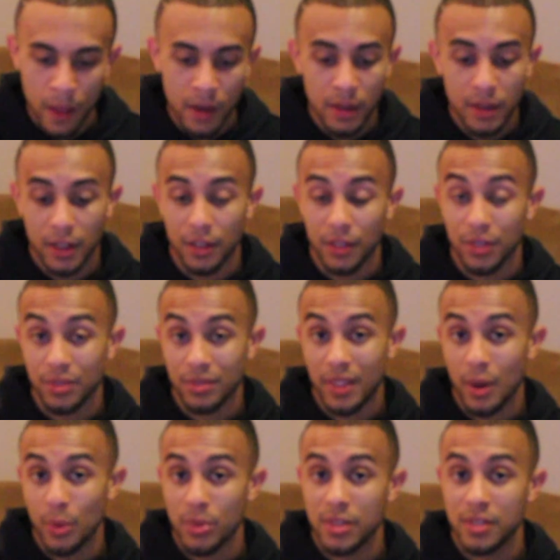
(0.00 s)

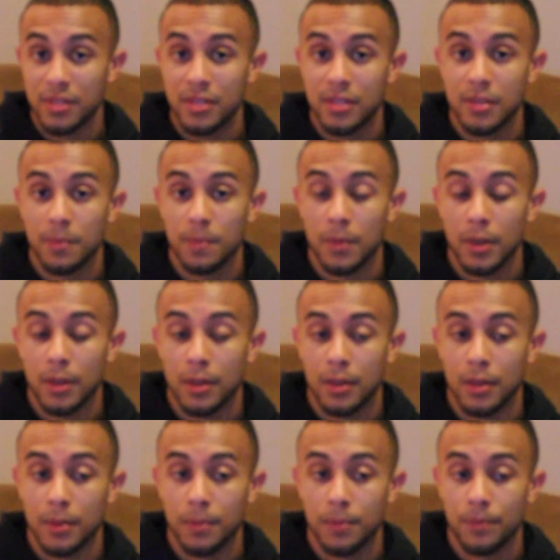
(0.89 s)
That was
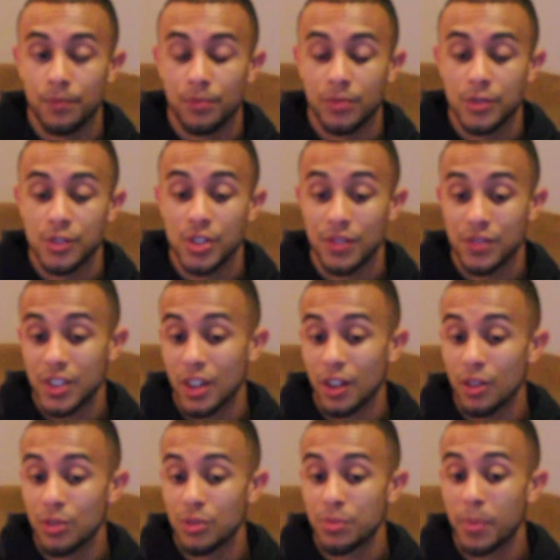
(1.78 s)

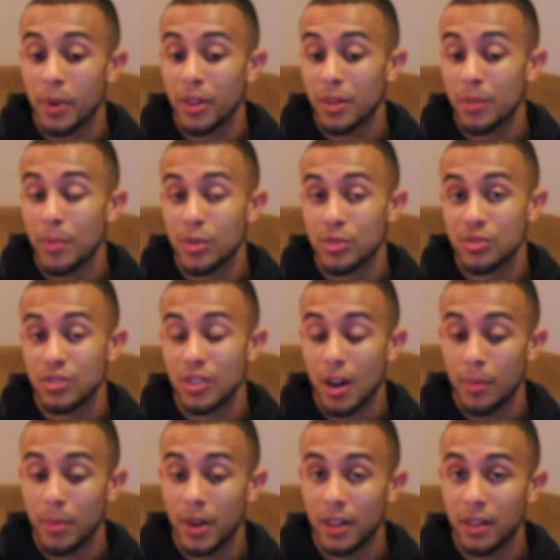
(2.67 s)
Shevchenko's probably most
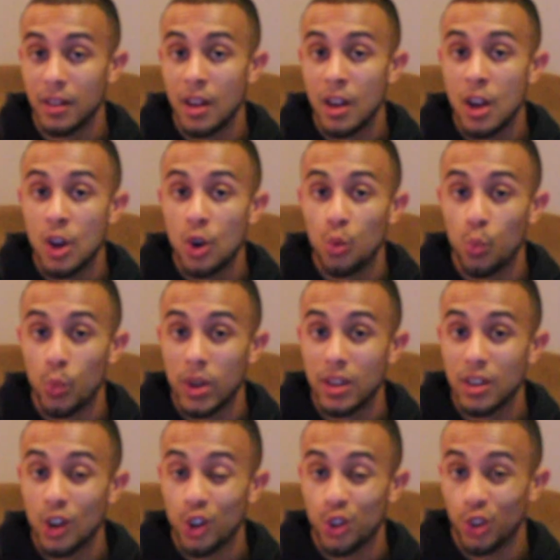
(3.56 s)
dominant
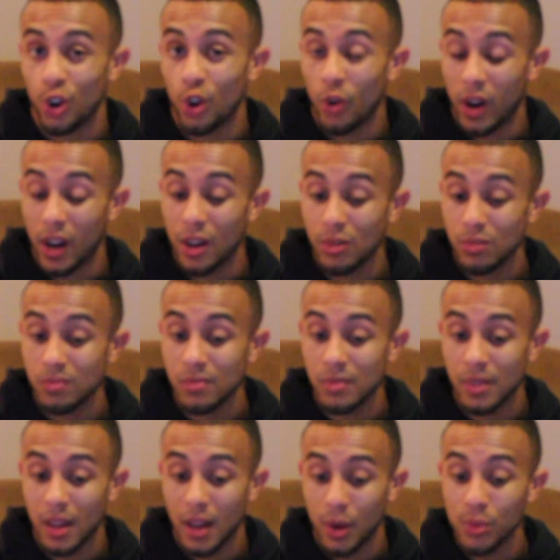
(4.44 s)
win on the ground,
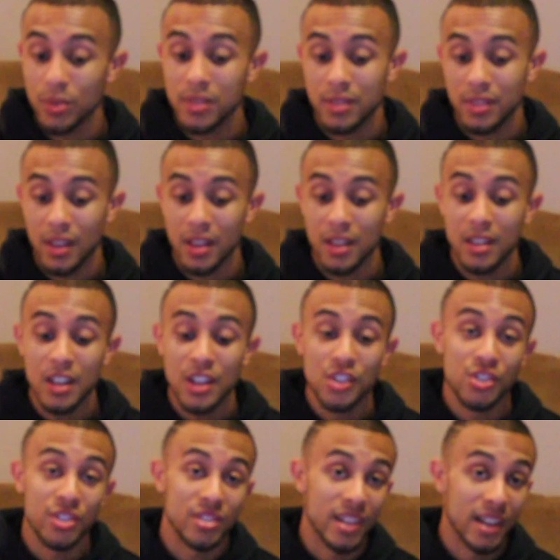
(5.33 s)
I would say.
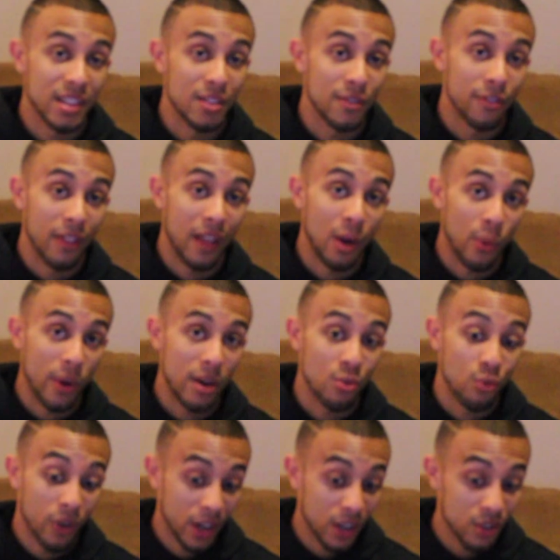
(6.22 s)
She tied the
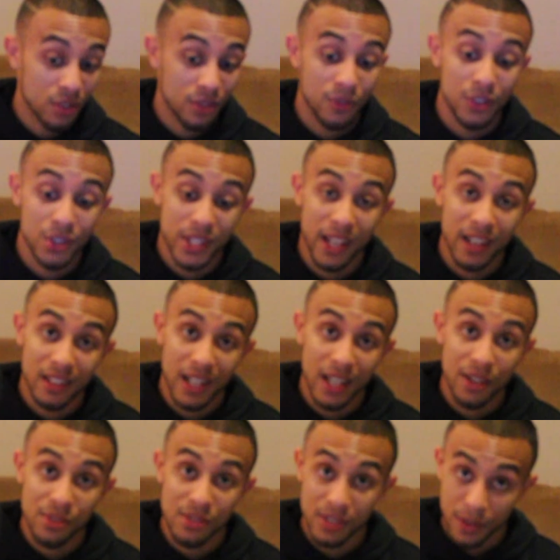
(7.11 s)
flyweight record for
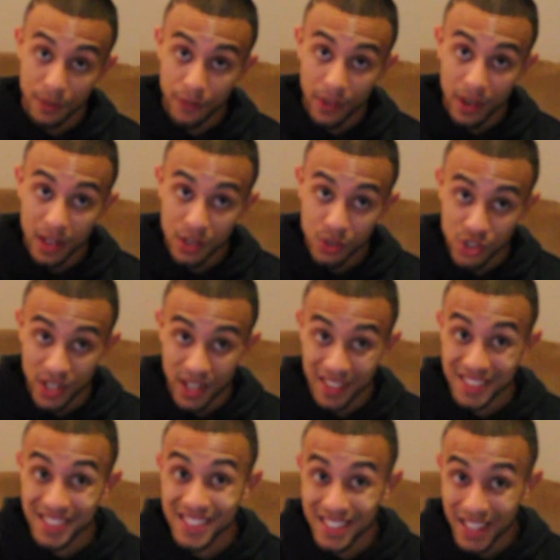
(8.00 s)
takedowns in a fight. She
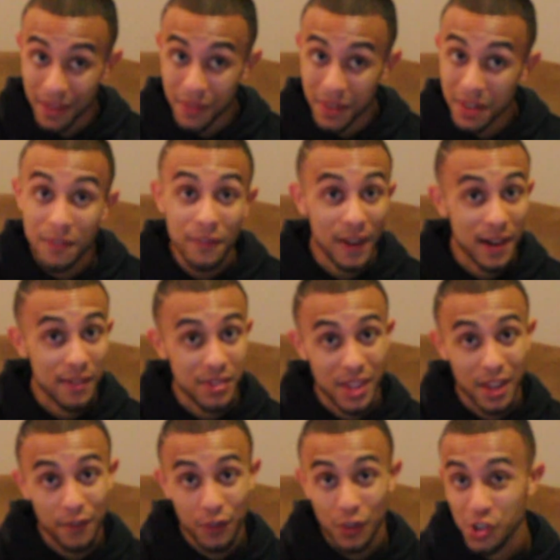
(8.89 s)
had 7, 5 in
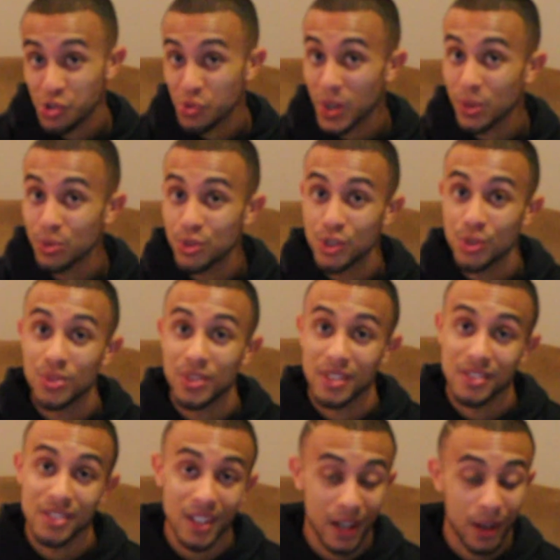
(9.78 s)
that first round, 2 in the
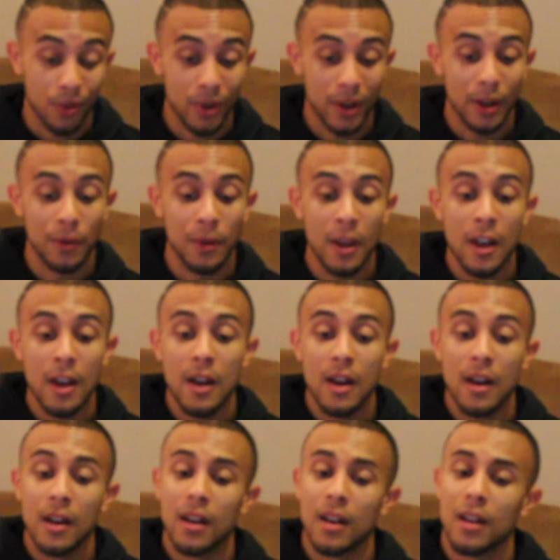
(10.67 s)
second round.
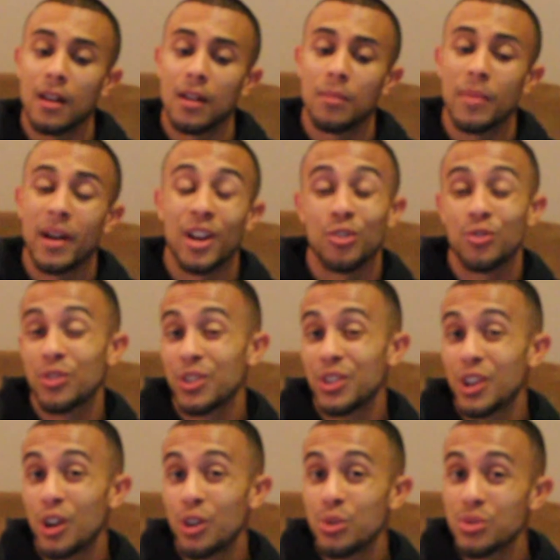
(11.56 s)
I don't really
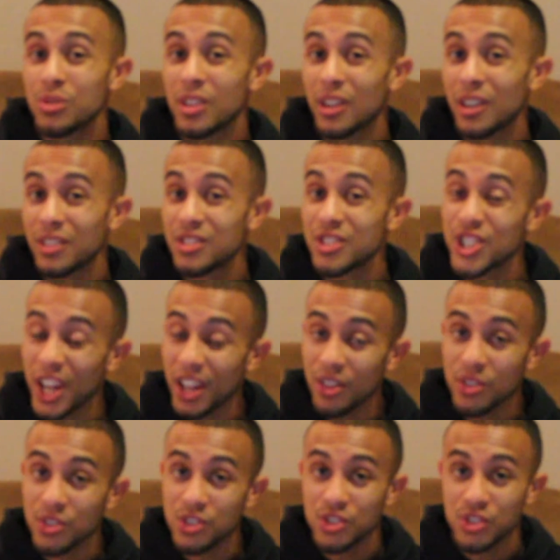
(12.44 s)
know who's going to
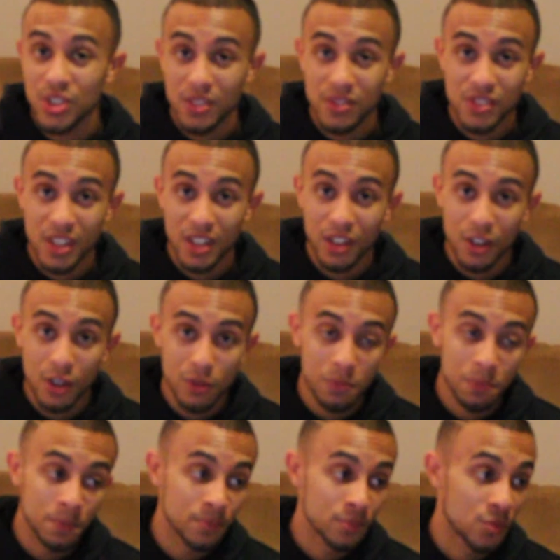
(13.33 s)
challenge Shevchenko.
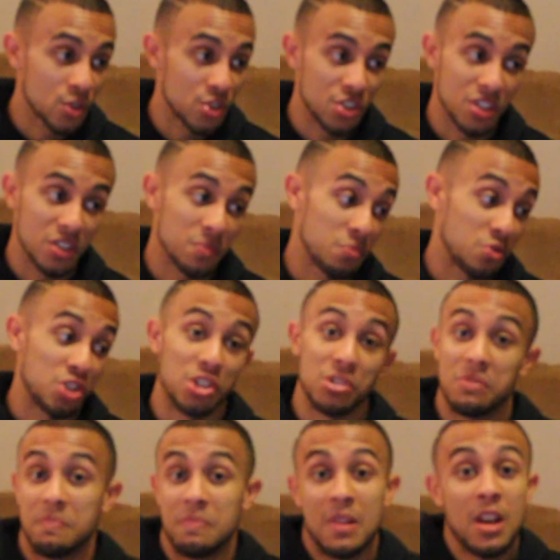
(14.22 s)

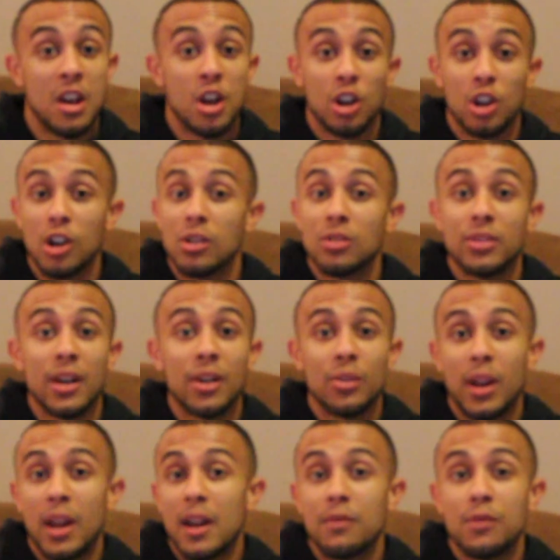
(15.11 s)
She called
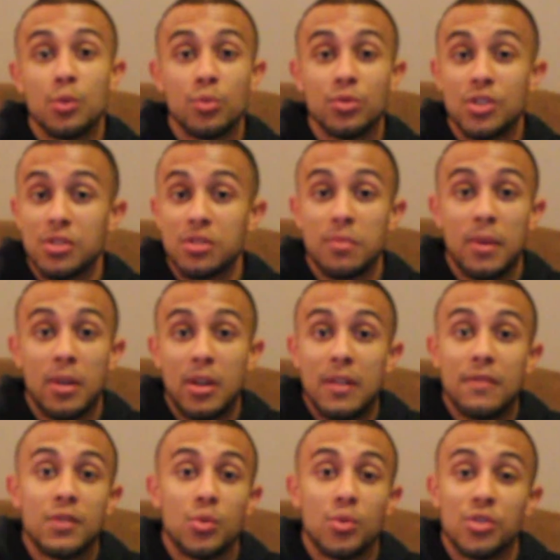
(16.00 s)
out just about
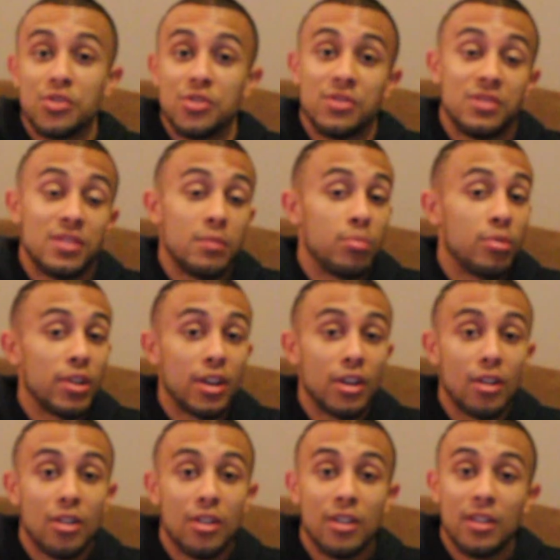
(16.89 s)
everyone. She said, "Bring it
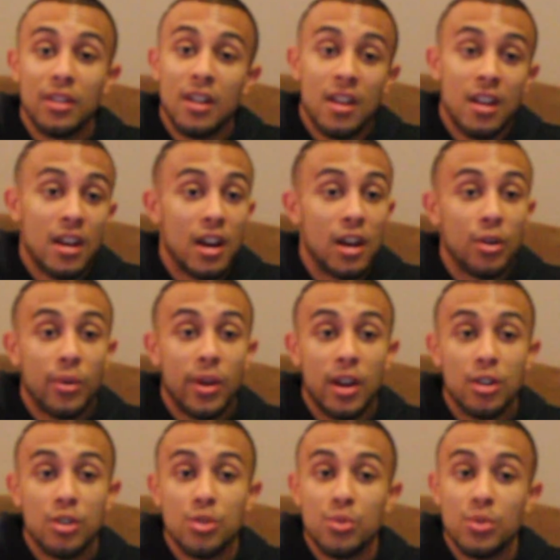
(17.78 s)
on. I don't
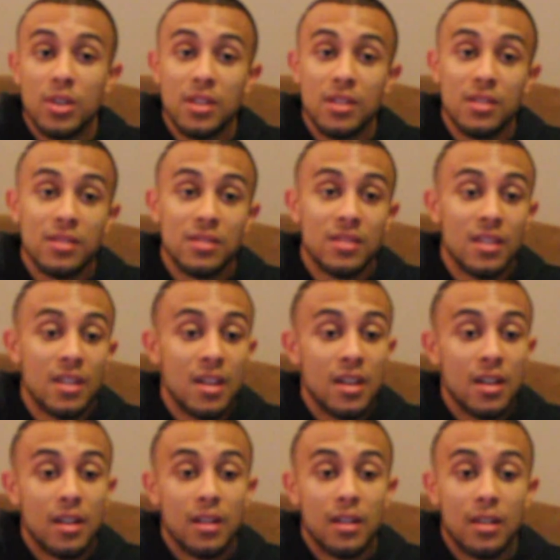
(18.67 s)
care who it is."
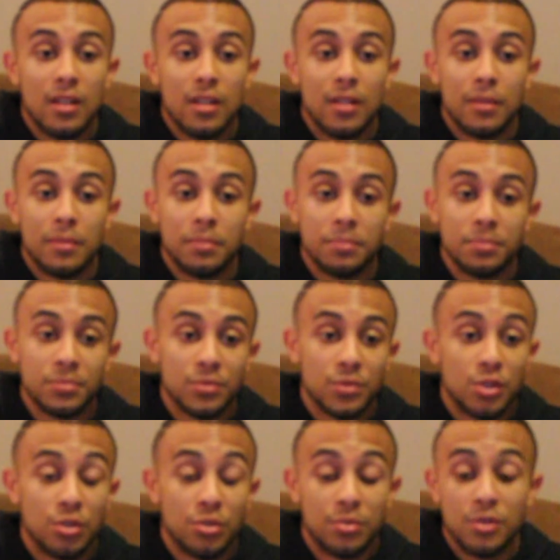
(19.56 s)

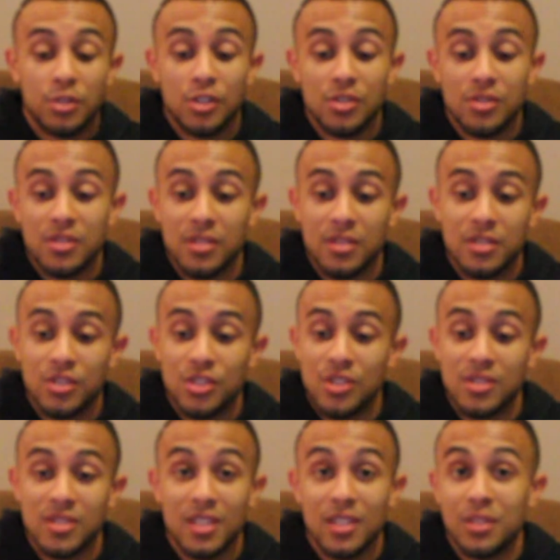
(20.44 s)
She
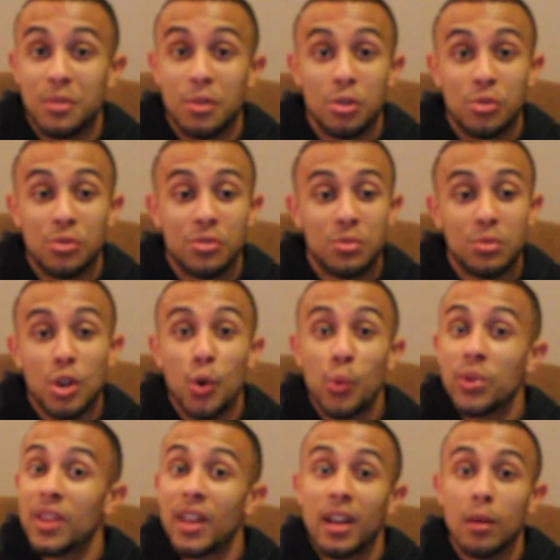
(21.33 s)
said there's no
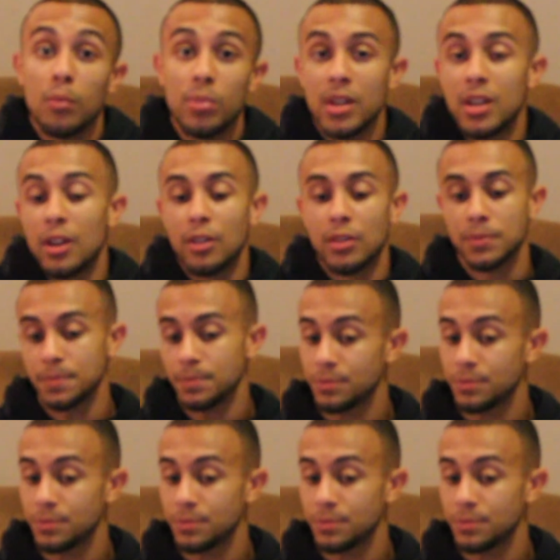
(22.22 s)
one that can beat her.